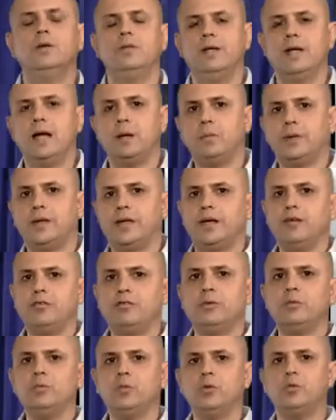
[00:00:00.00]
the
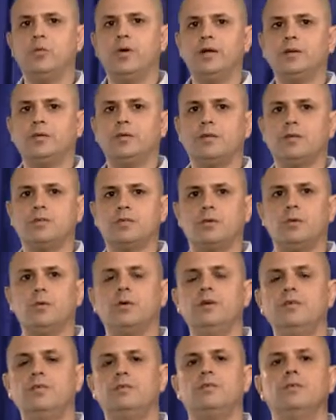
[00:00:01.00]
application would write to the
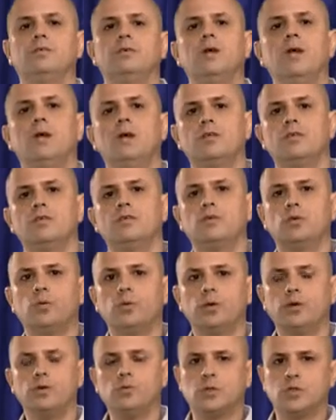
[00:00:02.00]
storage
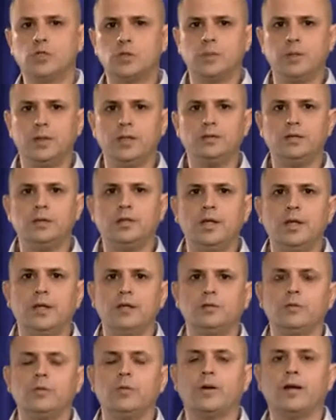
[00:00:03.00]
would split the
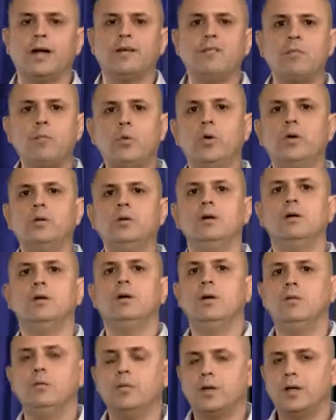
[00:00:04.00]
data to Recovery
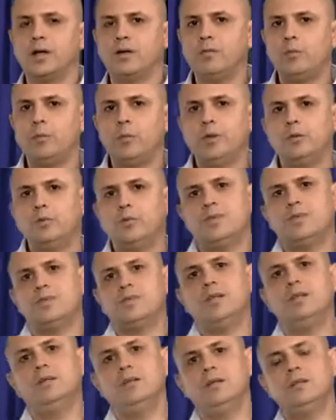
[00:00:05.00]
Point would
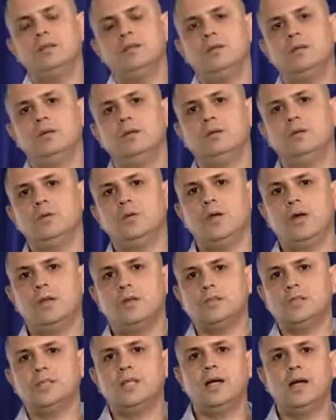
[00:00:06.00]
send it to the
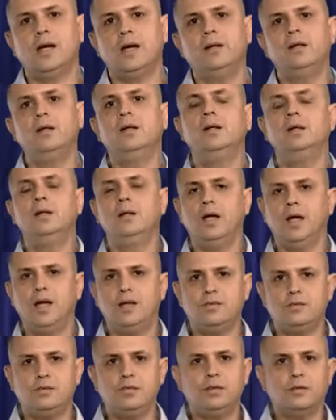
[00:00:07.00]
other side
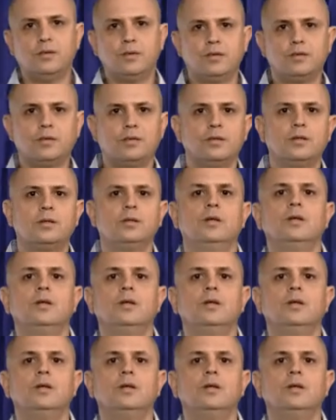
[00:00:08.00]
asynchronous.